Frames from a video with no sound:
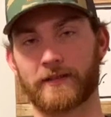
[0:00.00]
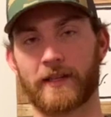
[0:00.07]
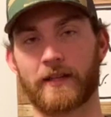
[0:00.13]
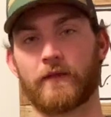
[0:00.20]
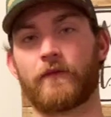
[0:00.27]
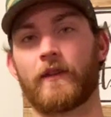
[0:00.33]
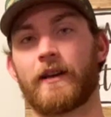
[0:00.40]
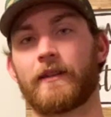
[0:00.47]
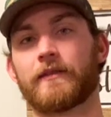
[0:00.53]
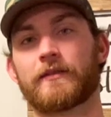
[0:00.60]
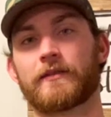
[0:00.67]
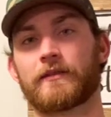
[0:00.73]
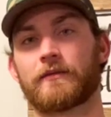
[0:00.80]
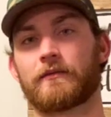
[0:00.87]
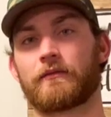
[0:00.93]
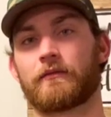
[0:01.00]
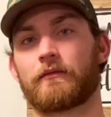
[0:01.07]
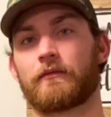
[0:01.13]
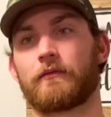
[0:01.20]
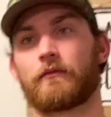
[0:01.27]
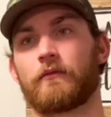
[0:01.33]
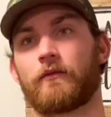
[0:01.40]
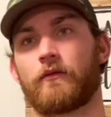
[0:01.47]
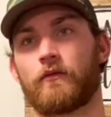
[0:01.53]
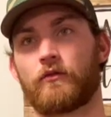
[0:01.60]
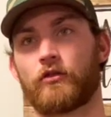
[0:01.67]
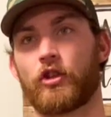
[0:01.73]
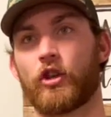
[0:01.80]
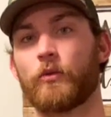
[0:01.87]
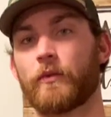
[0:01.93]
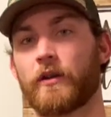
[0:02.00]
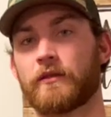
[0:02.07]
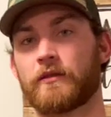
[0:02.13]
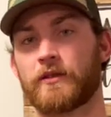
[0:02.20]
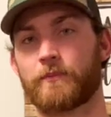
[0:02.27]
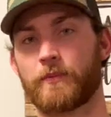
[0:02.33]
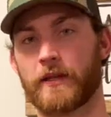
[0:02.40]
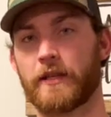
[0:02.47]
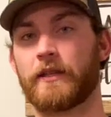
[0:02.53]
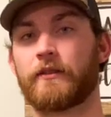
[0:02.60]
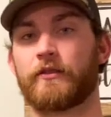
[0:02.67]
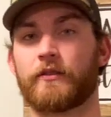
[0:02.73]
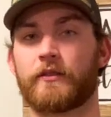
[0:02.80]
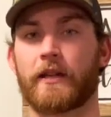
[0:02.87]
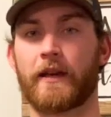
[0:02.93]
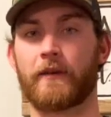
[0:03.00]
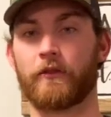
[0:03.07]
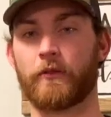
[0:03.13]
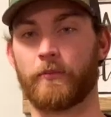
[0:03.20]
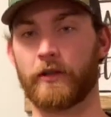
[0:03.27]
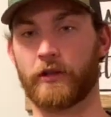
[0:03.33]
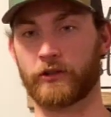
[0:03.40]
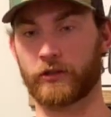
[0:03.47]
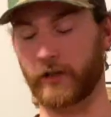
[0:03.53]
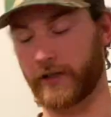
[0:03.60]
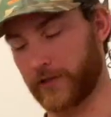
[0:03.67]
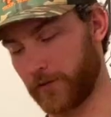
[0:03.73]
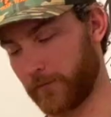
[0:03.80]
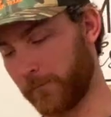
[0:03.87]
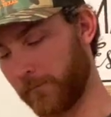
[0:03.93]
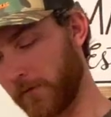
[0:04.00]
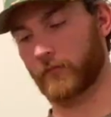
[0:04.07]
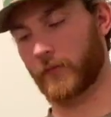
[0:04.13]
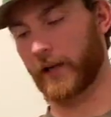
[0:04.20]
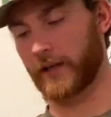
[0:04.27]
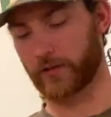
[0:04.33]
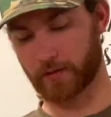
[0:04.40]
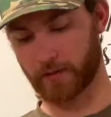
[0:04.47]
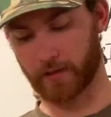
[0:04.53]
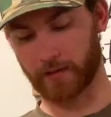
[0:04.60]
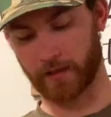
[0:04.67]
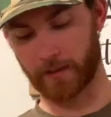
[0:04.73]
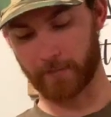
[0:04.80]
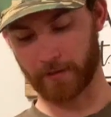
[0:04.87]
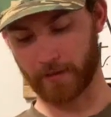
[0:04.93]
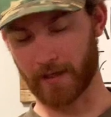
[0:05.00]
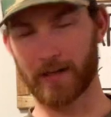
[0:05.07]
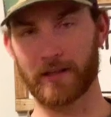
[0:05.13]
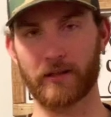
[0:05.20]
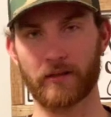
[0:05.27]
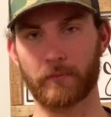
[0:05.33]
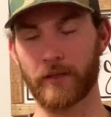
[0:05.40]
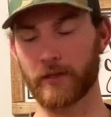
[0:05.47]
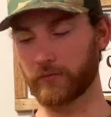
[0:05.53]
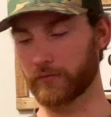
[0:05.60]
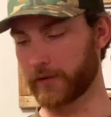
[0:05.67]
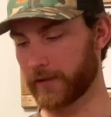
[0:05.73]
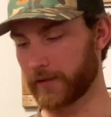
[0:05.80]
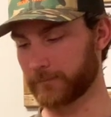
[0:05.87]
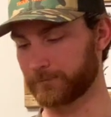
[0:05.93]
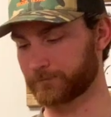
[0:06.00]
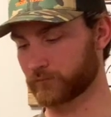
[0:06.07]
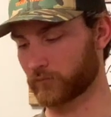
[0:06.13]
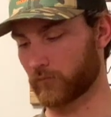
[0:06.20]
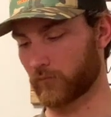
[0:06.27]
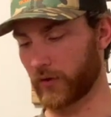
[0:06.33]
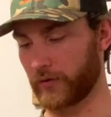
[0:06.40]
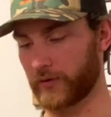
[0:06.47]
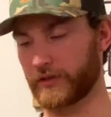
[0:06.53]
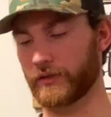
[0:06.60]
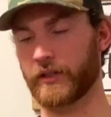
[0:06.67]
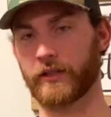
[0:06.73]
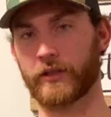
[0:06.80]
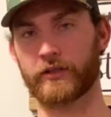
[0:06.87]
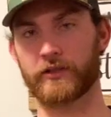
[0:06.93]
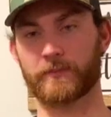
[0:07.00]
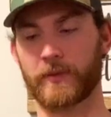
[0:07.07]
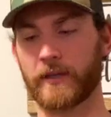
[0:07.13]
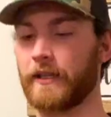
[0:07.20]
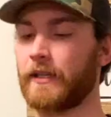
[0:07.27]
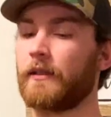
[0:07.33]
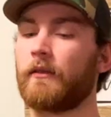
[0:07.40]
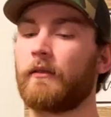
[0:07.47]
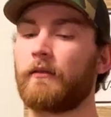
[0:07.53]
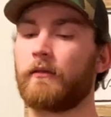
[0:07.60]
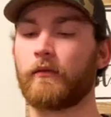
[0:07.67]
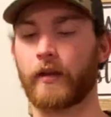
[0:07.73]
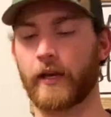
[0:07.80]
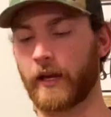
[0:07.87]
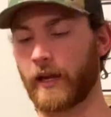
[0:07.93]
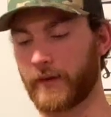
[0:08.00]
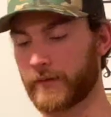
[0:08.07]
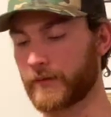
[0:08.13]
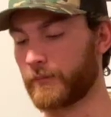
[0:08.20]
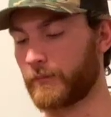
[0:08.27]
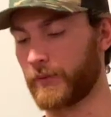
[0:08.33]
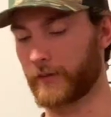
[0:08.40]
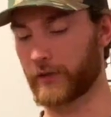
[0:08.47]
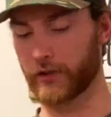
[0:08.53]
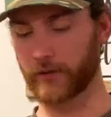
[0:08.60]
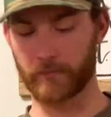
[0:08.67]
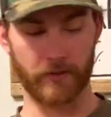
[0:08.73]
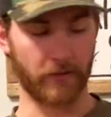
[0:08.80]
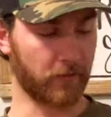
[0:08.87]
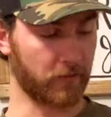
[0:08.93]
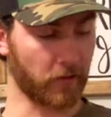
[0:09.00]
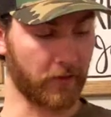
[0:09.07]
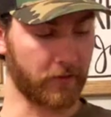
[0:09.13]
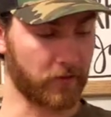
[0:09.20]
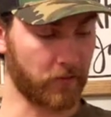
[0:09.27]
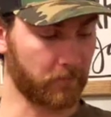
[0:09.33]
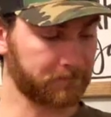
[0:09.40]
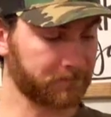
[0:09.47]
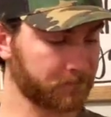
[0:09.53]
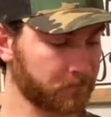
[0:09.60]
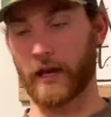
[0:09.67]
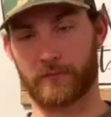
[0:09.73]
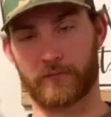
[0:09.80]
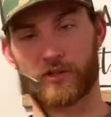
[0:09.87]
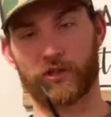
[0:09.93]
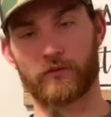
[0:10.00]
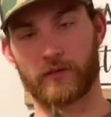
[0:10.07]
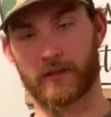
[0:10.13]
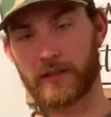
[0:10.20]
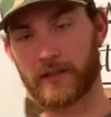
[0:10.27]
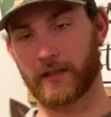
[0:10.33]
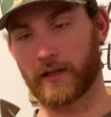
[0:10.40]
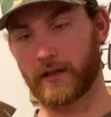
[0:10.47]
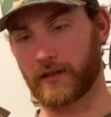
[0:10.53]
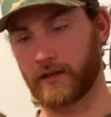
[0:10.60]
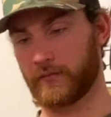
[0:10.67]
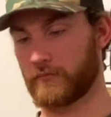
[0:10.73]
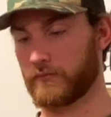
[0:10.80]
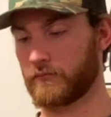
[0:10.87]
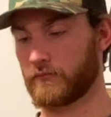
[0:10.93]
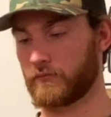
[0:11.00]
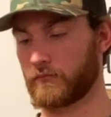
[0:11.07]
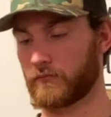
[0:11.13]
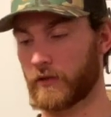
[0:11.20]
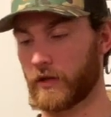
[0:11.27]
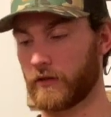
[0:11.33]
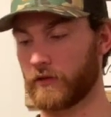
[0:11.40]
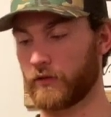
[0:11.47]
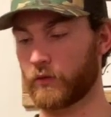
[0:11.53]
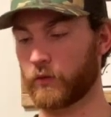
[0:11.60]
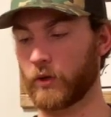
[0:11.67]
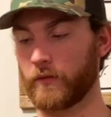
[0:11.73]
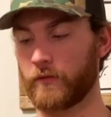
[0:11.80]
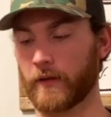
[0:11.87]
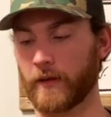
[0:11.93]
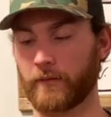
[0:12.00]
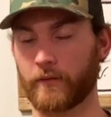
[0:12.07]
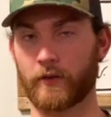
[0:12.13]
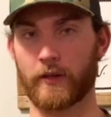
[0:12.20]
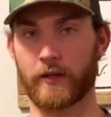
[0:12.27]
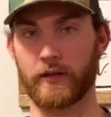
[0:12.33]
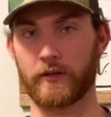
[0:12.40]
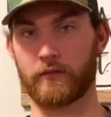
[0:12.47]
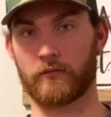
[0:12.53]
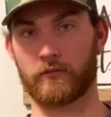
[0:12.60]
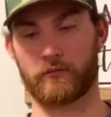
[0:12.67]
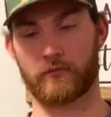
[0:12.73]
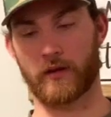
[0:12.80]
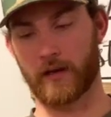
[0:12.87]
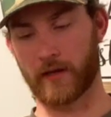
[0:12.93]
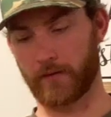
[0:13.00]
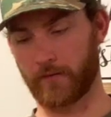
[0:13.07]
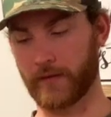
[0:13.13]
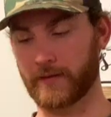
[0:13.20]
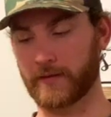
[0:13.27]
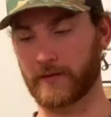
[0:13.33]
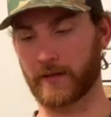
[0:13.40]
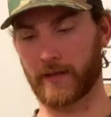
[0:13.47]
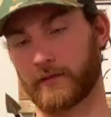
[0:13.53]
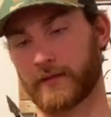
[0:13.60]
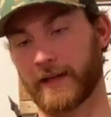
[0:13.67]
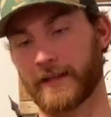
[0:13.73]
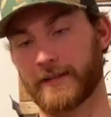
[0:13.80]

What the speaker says: sacrifice too much speed just to have the penetration. I just kind of kept it kind of in the middle there, where you still get good speed and have some good penetration. I'm shooting the 125 grain. This is a Day